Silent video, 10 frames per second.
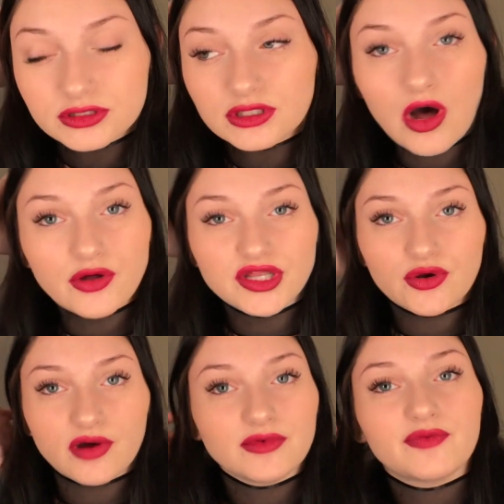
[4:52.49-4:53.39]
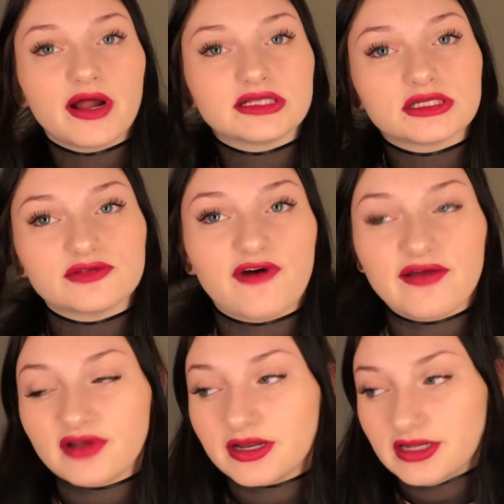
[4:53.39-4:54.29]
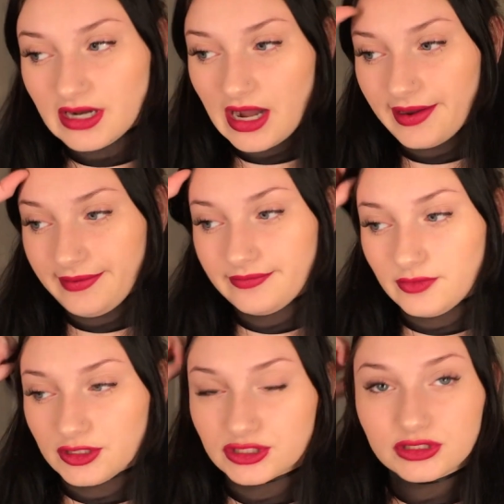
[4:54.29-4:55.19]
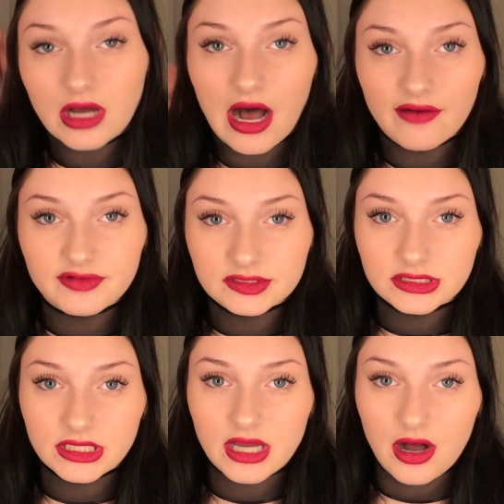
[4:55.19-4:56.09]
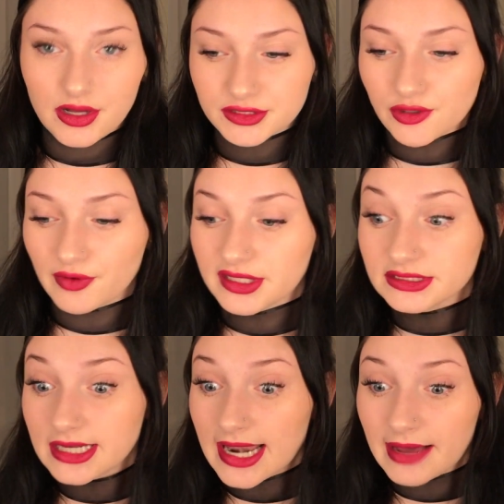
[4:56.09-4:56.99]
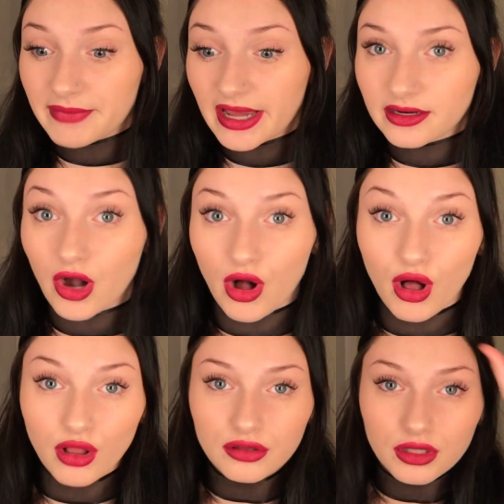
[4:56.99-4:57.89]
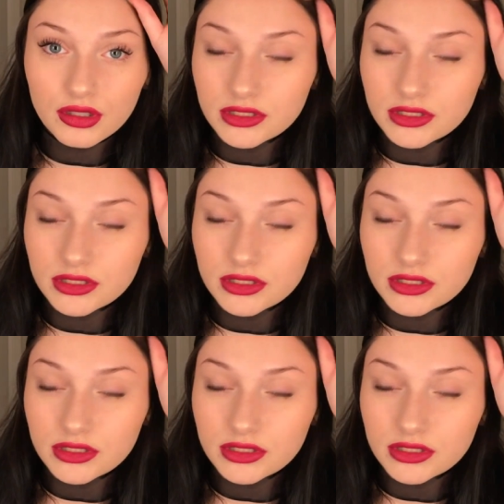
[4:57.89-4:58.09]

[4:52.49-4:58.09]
So the normal price is $5.99, which obviously also is not bad at all.